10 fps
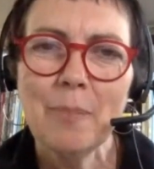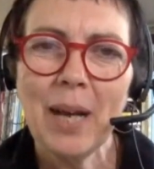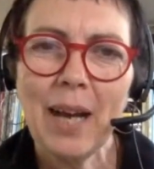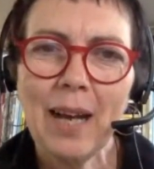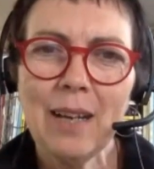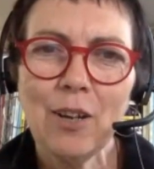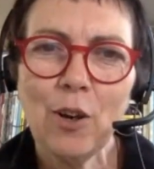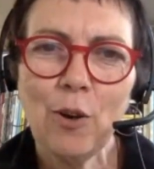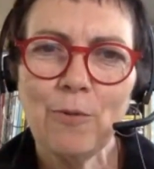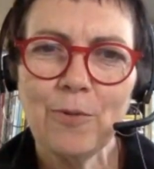part
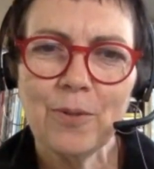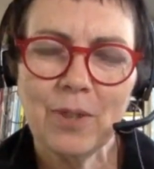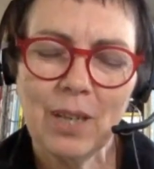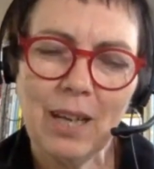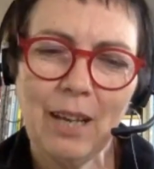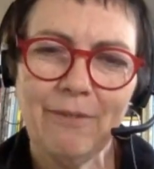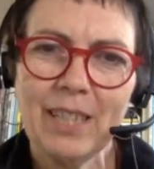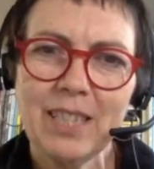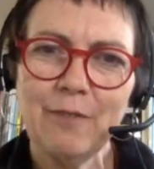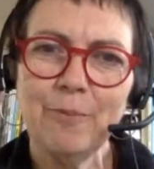of
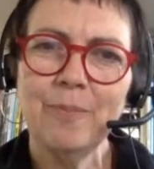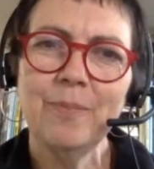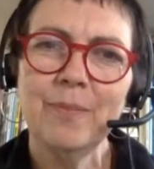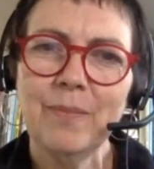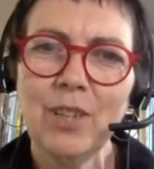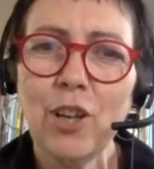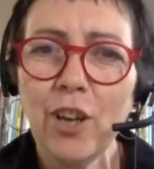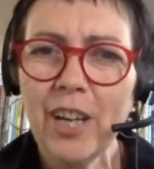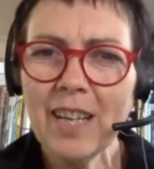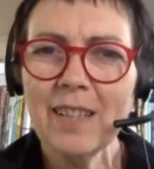effective
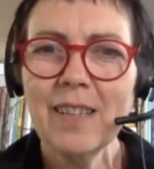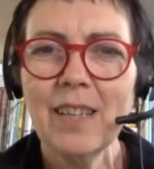learning.